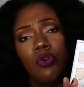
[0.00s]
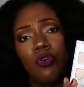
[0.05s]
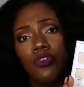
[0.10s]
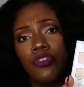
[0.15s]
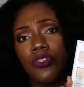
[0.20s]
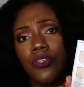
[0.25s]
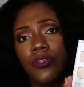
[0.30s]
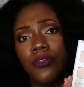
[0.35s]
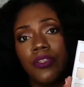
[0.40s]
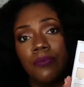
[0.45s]

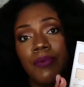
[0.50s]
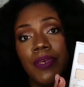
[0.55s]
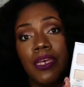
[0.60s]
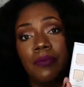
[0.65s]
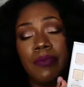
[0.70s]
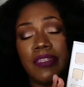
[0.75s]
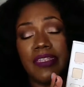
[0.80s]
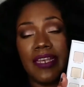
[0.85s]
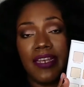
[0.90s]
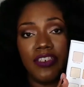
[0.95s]
also the
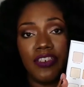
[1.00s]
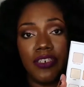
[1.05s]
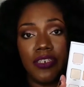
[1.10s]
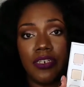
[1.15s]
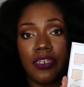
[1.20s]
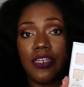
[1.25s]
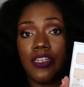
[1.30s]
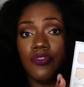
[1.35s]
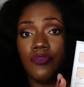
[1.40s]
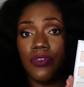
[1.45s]

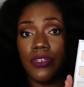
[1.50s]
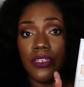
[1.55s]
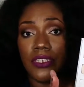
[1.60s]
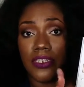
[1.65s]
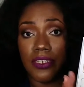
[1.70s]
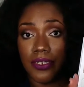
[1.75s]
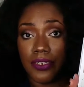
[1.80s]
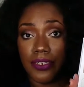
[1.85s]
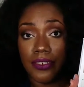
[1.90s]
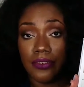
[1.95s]
pigmentation is
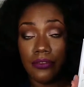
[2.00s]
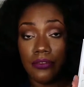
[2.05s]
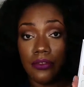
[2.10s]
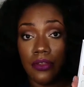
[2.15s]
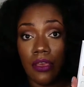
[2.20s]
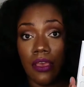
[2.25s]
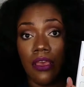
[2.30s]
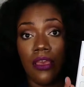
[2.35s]
really good.